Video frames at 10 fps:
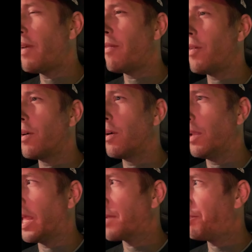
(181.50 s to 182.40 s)
ever,
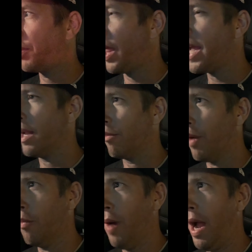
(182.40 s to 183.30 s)
like, played
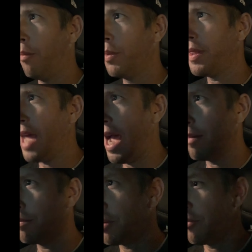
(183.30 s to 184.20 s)
around with
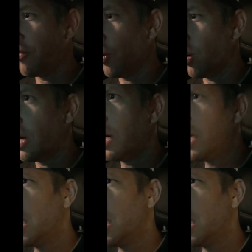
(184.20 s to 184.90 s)
that before,